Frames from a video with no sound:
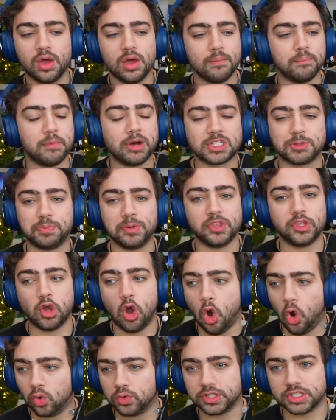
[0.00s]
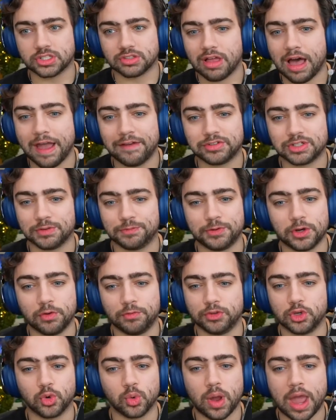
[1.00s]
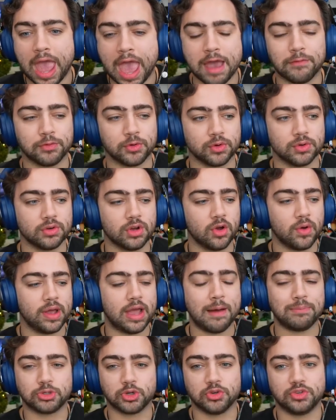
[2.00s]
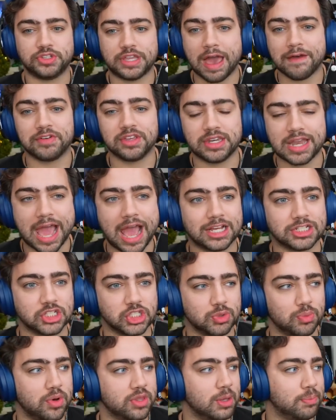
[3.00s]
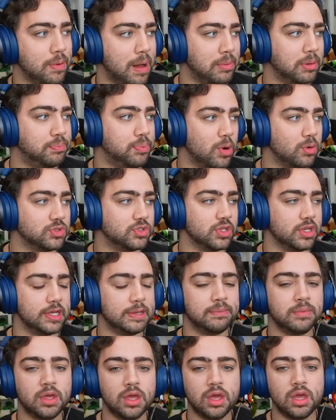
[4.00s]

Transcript: Must be the oldest livestream fail viewer ever. All right. I'm sure Devin Nash is the one that probably posted it.